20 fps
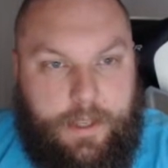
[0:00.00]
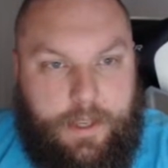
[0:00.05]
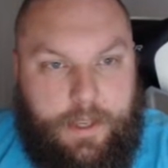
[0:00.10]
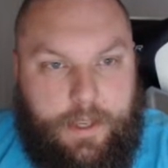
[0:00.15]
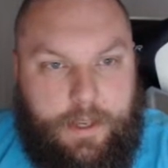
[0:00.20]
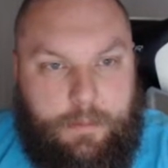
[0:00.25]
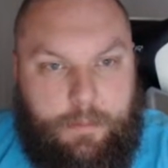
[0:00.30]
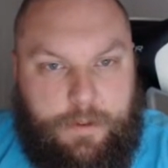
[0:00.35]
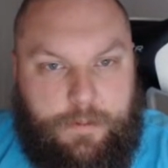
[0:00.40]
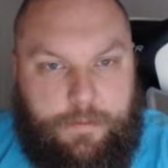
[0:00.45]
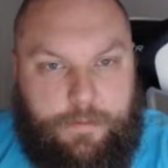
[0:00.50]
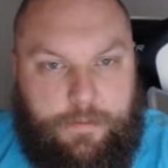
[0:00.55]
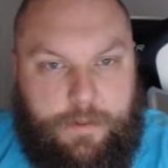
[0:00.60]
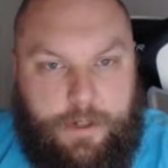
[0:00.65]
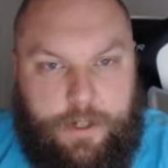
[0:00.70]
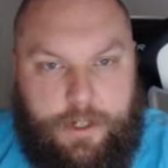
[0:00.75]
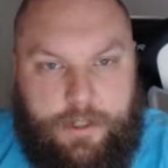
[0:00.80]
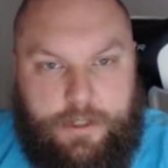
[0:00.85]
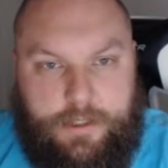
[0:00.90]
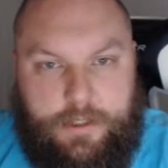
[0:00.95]
But
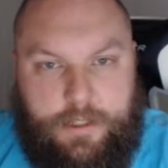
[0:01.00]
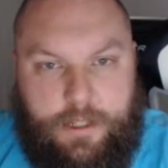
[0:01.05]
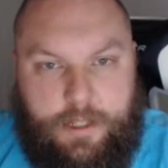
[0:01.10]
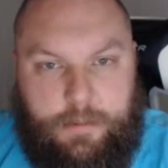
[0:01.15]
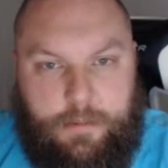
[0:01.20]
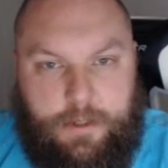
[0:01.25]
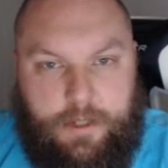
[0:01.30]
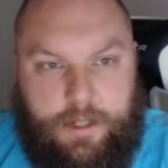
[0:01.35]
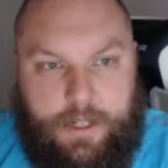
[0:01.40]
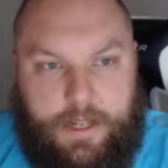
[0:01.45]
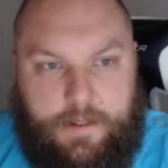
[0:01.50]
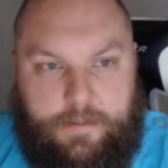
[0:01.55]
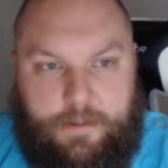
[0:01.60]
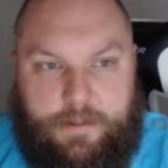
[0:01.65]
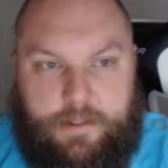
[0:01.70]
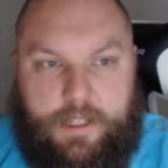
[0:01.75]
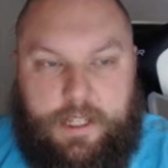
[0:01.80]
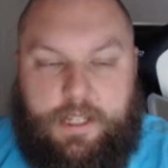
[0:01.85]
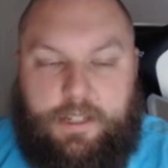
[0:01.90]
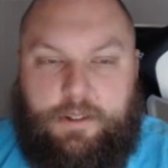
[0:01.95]
first I'm gonna have to
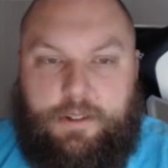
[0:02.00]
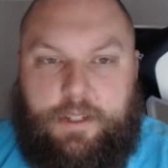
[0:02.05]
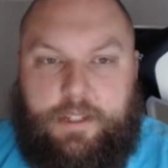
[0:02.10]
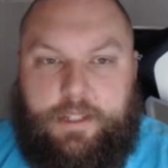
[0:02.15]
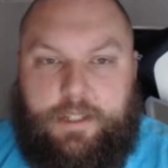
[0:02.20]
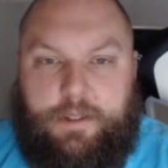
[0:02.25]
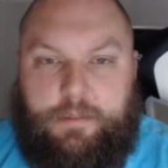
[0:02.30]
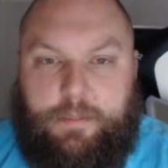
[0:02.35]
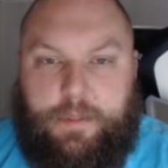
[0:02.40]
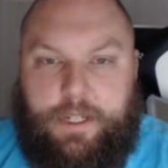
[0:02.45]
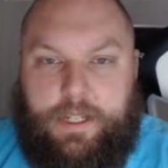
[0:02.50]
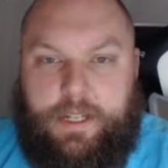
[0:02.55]
tell you a little bit